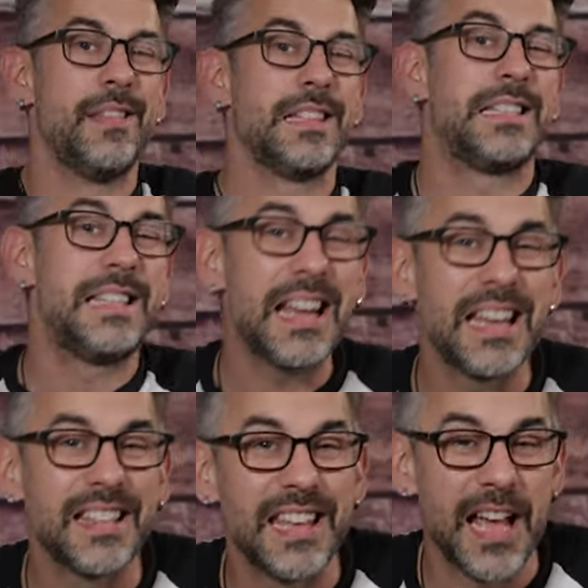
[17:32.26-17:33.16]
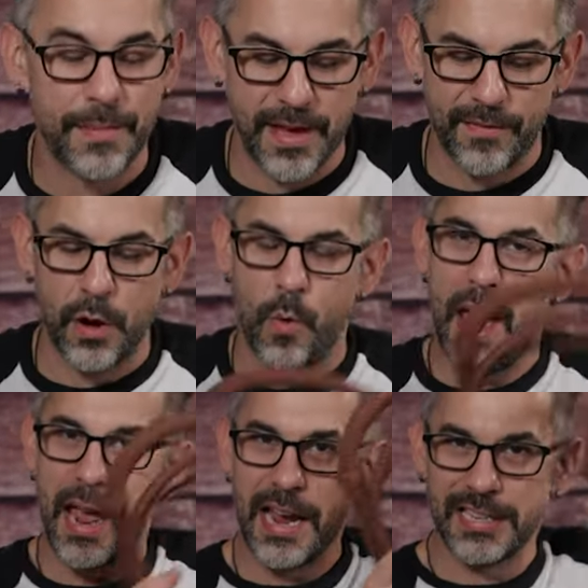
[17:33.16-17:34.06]
The second thing I'm giving
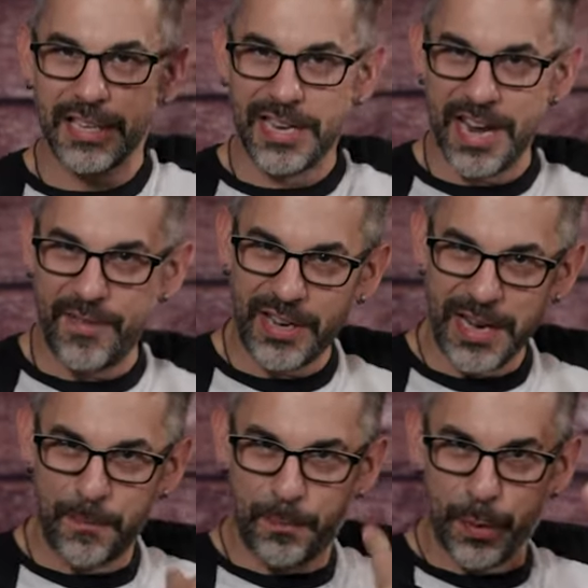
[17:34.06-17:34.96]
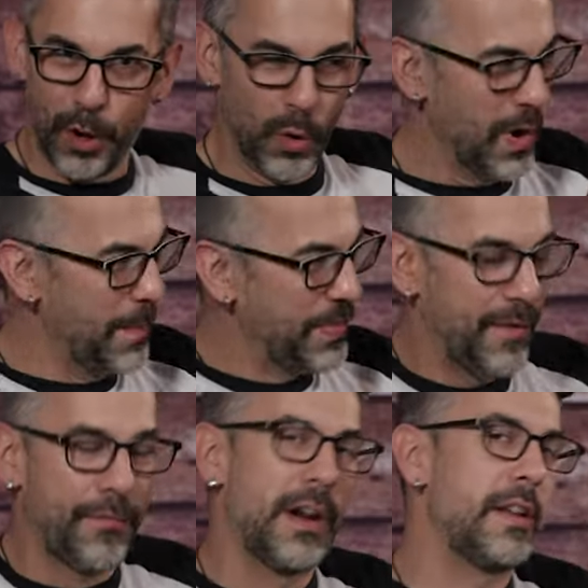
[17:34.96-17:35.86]
away is a nifty bullwhip
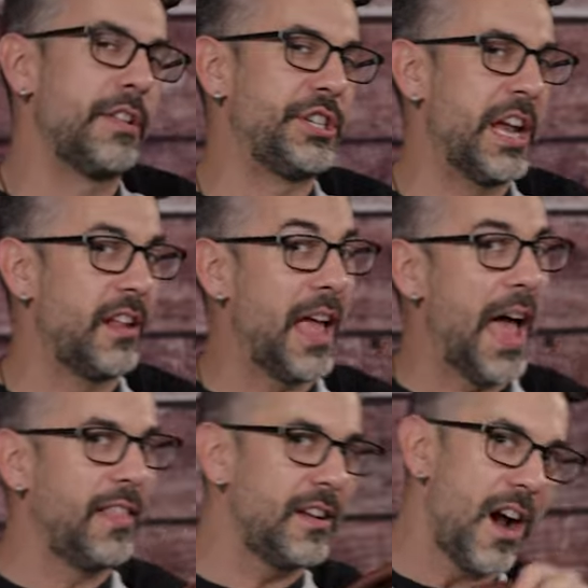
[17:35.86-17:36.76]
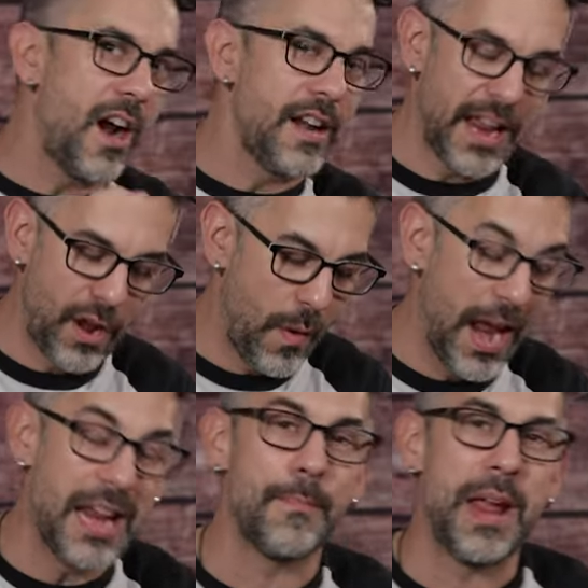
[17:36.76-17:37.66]
that friend of the channel
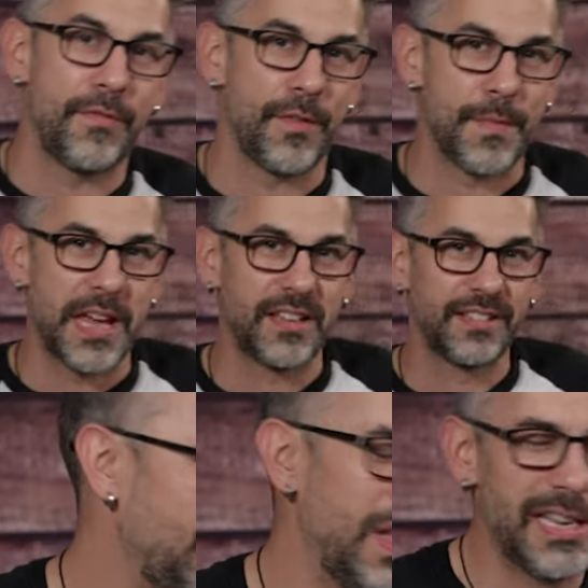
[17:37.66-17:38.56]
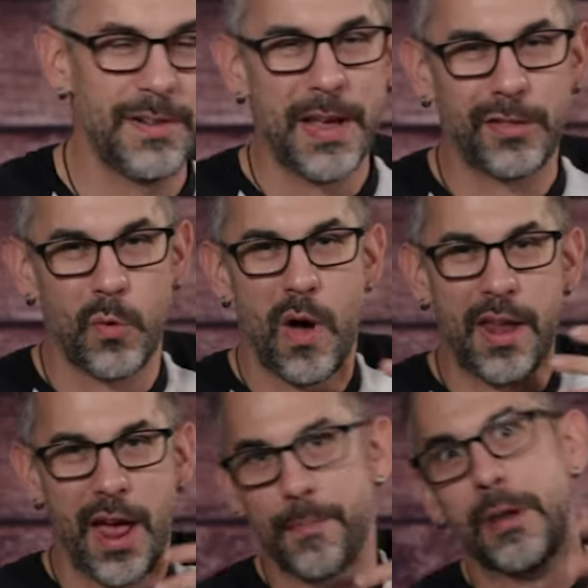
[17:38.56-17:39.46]
Alucard808 made for me. Well, he didn't make the
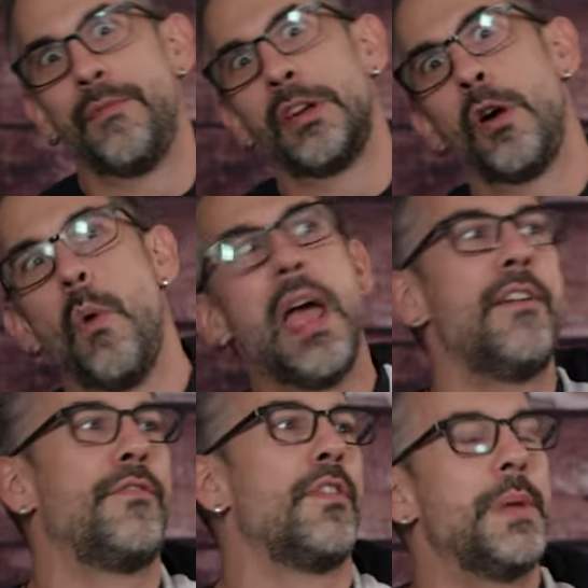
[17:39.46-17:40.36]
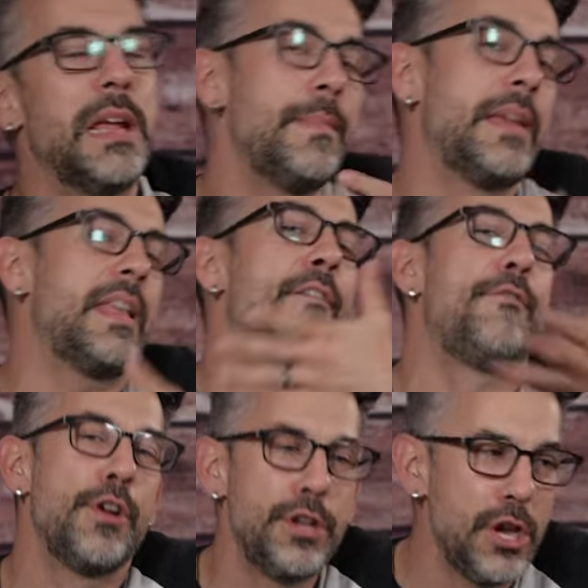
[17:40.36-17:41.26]
one I'm giving away for me, he made that
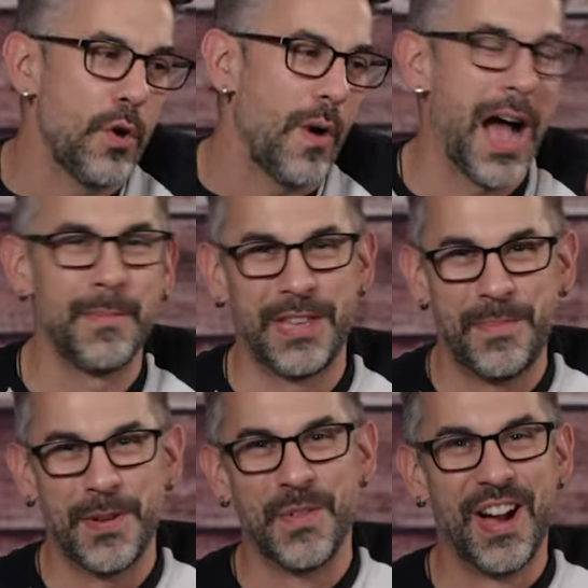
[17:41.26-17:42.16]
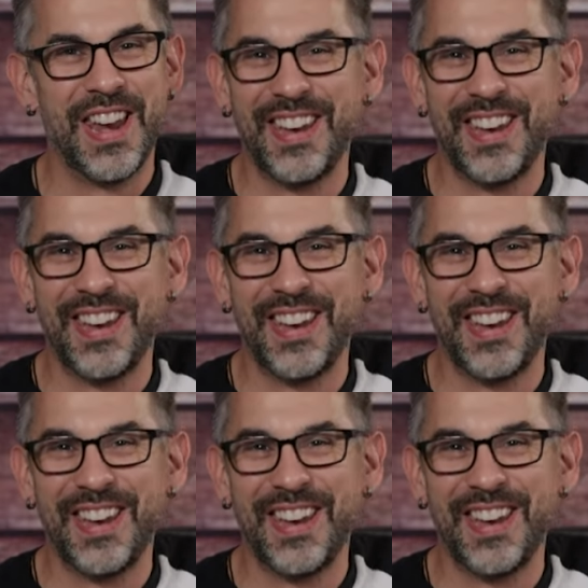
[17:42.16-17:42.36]
for you. I'm keeping one.